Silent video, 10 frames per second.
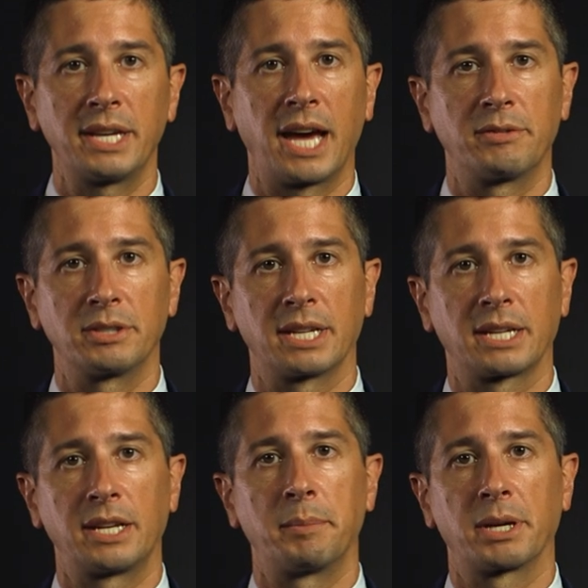the adverse
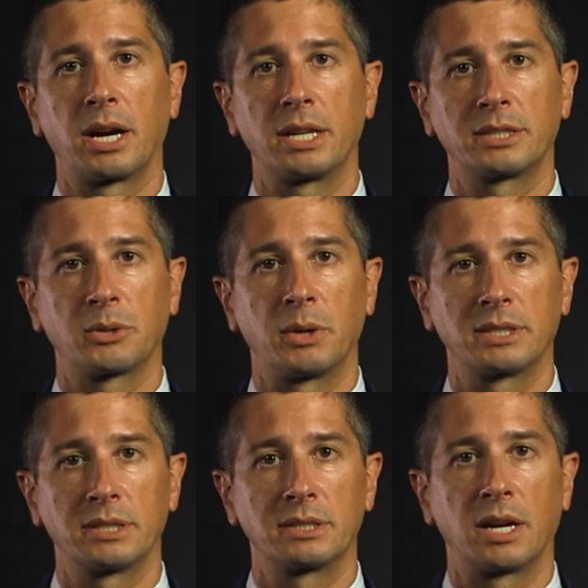economic
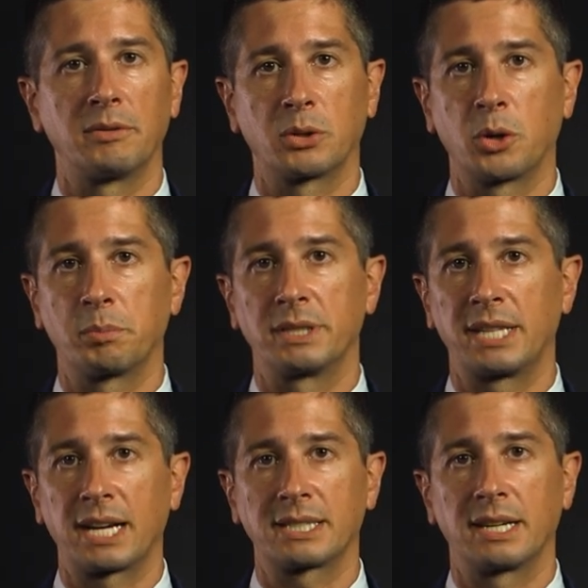consequences of a corporate tax